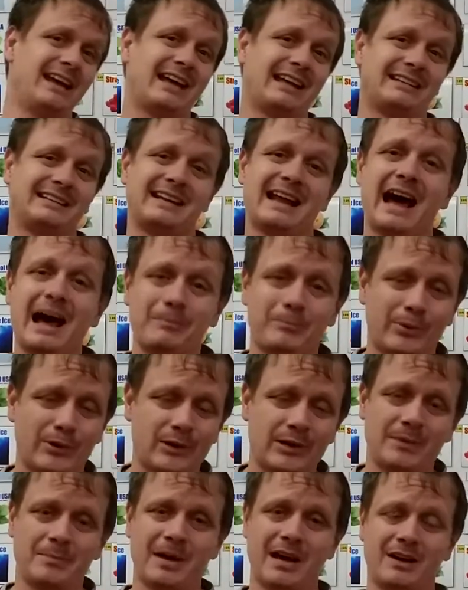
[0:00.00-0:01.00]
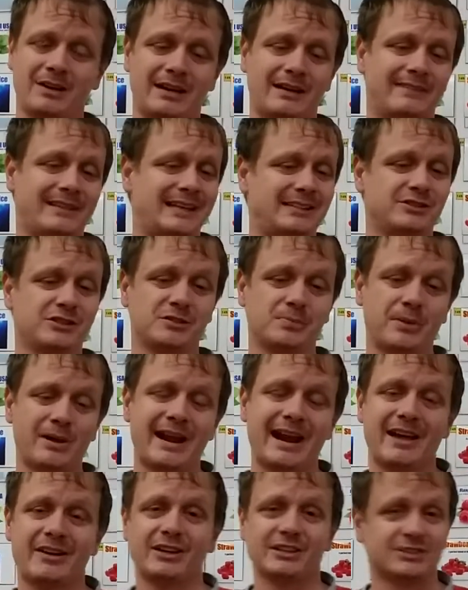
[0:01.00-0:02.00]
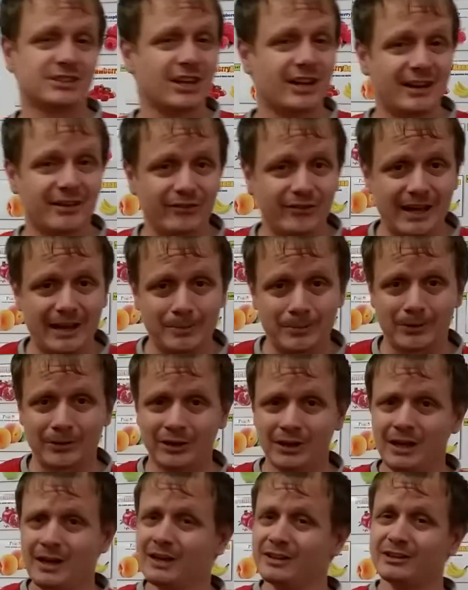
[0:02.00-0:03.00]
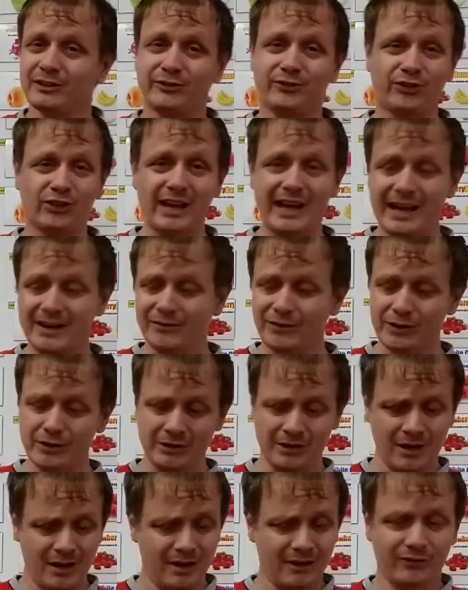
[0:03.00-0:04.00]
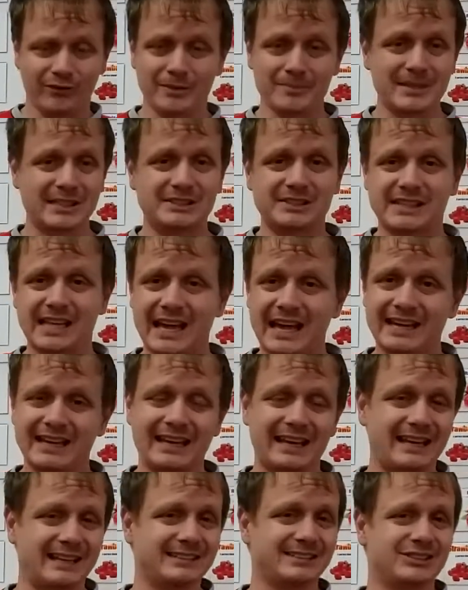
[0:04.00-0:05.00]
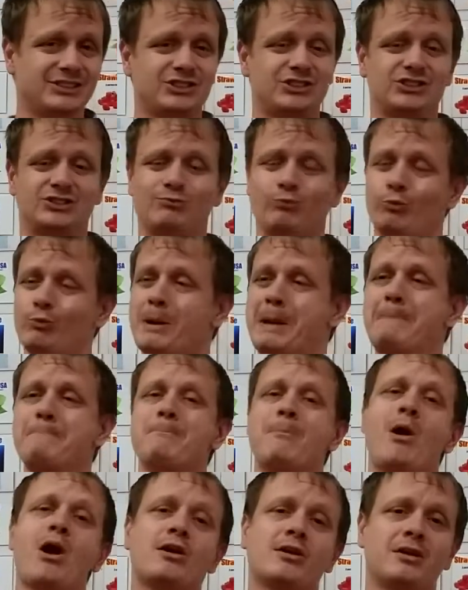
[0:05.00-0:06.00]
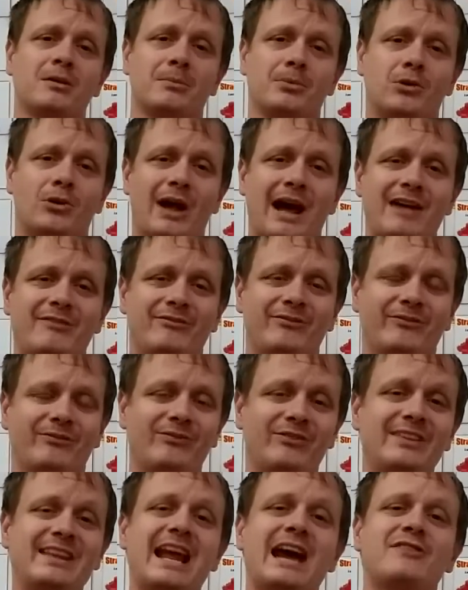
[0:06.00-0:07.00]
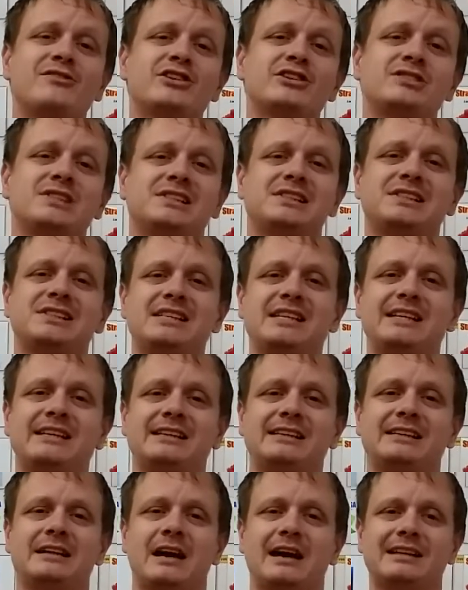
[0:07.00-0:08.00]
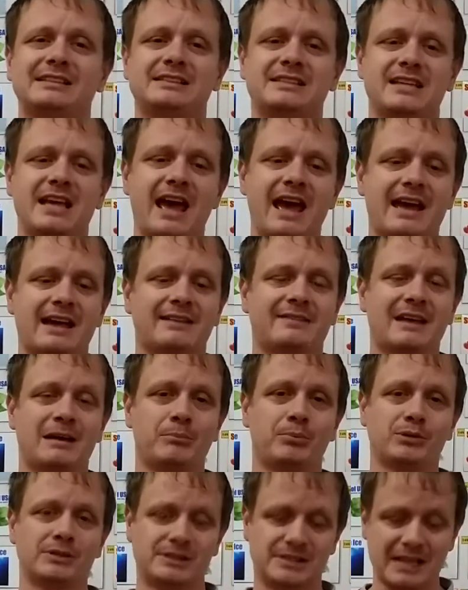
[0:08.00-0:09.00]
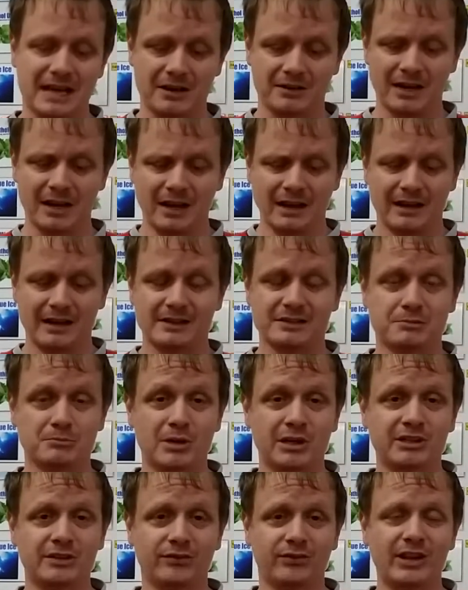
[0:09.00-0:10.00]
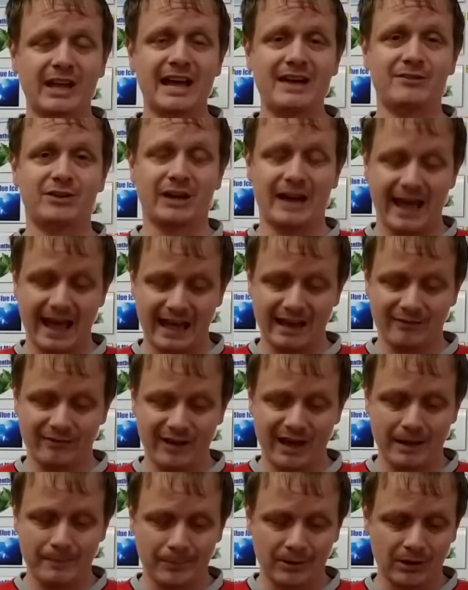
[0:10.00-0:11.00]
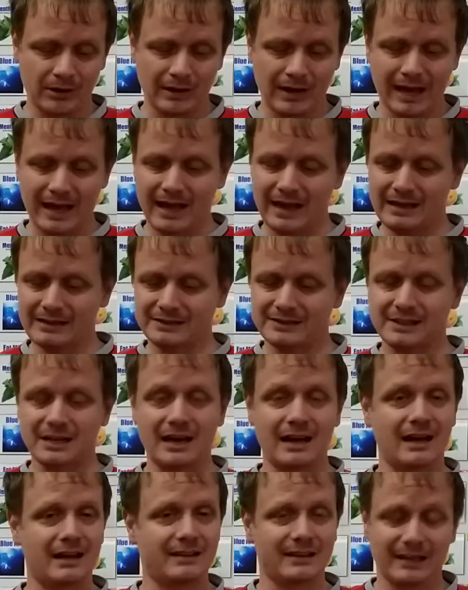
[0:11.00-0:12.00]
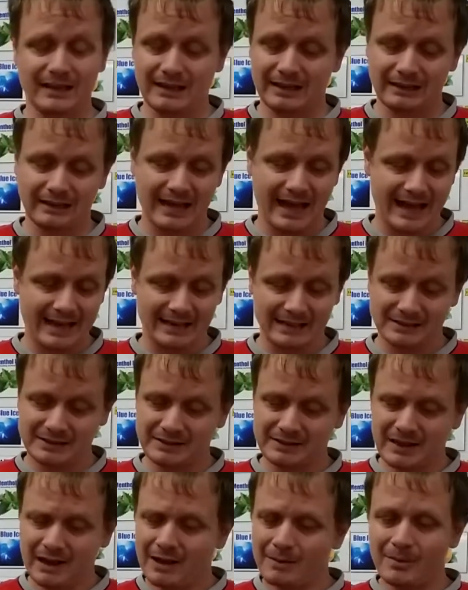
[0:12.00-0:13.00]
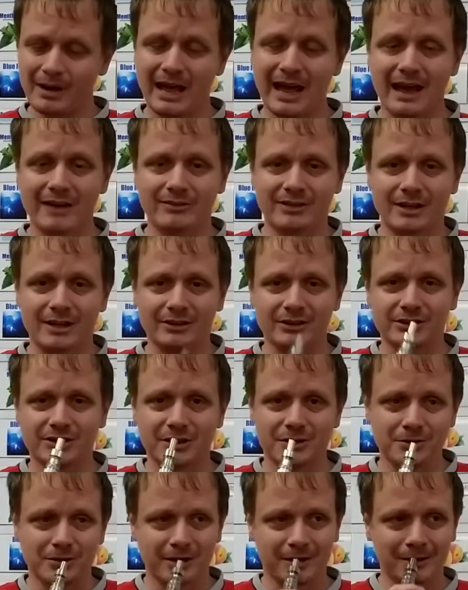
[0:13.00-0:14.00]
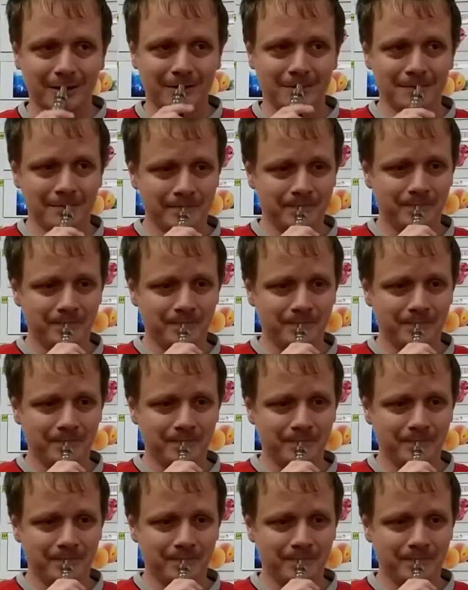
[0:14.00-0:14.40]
and not burn them out, and they just put out a ton of vapor. The flavor from this tank is remarkable. I've never seen a tank that puts out as much flavor and vapor as the Atlantis. I'm going to have another toke here.